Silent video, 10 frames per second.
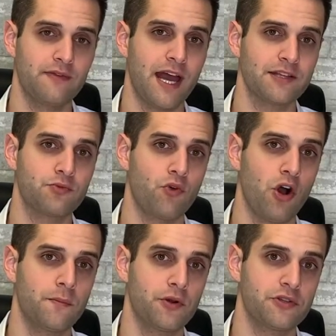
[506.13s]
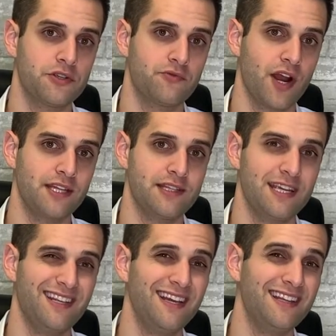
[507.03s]
That's wrong person, right
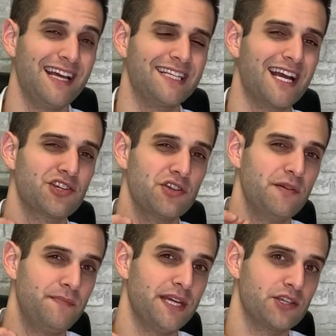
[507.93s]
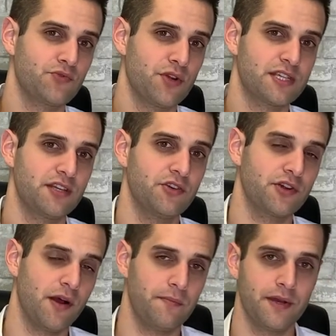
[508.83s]
seat. That's actually the biggest risk in your
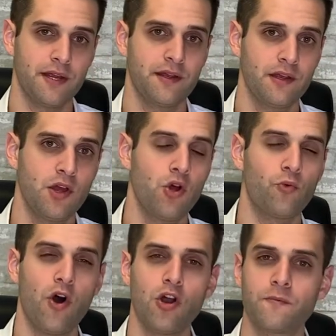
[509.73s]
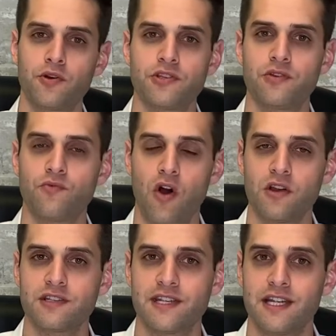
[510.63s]
company. Wrong person,
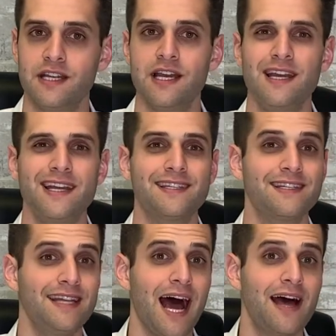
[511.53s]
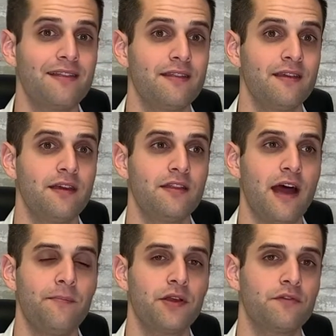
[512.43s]
wrong seat is not
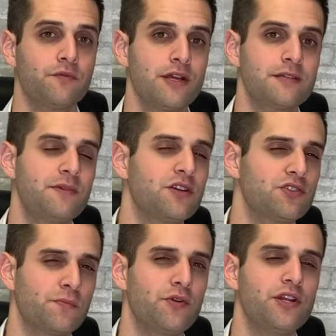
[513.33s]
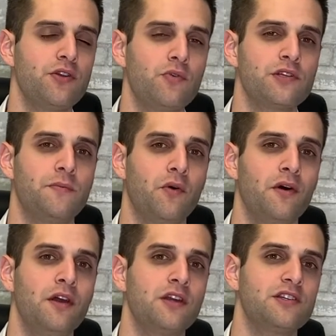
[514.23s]
that big of a risk because they're pretty noticeable.
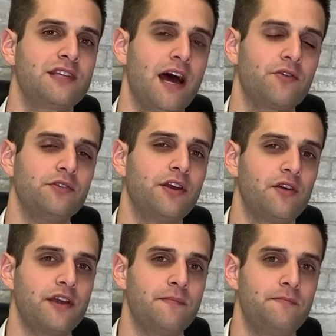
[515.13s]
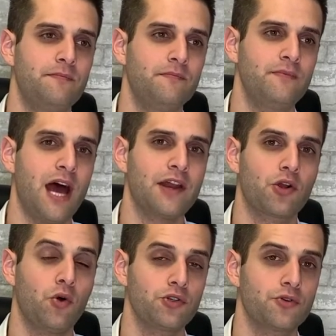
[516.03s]
Because not only are they not a
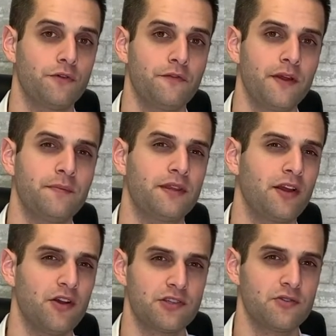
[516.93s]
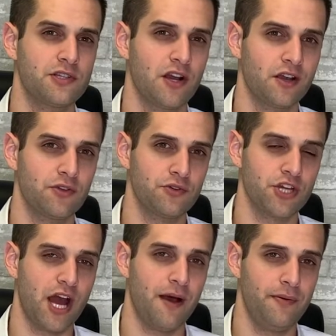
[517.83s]
cultural fit, but they also suck at their
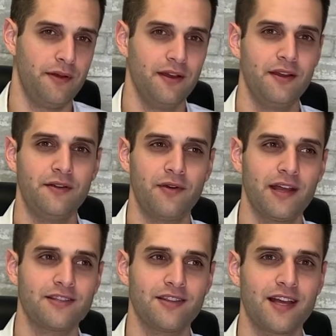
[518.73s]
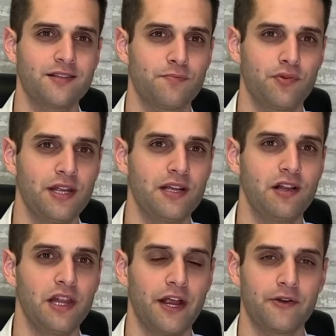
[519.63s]
job, right? So that's a pretty
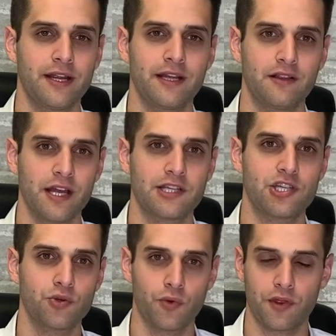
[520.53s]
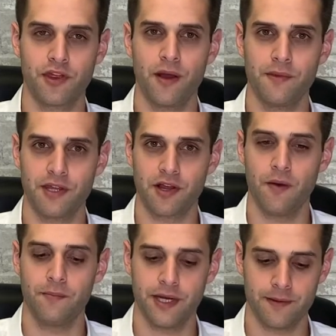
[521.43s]
glaring, like, sore thumb in the
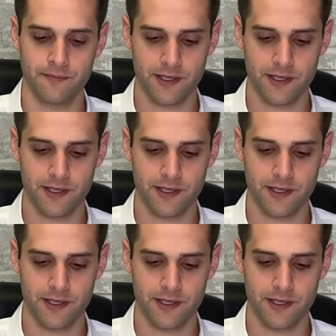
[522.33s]
company.